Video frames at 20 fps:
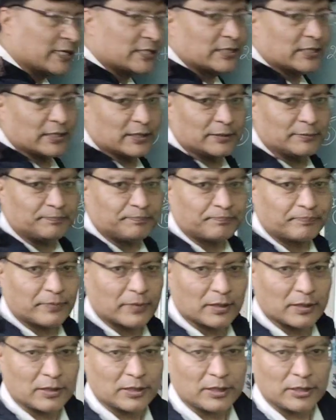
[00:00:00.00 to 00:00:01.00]
x here?
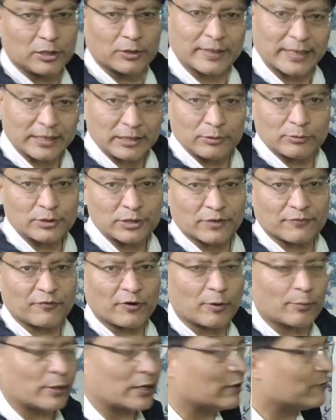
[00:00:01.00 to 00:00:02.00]
You can use the
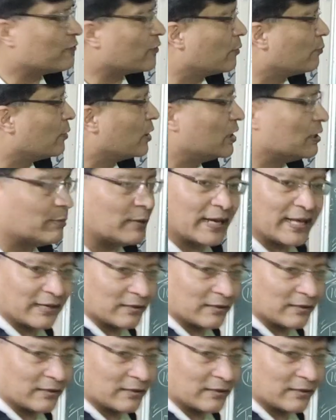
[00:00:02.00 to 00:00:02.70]
formula from multiple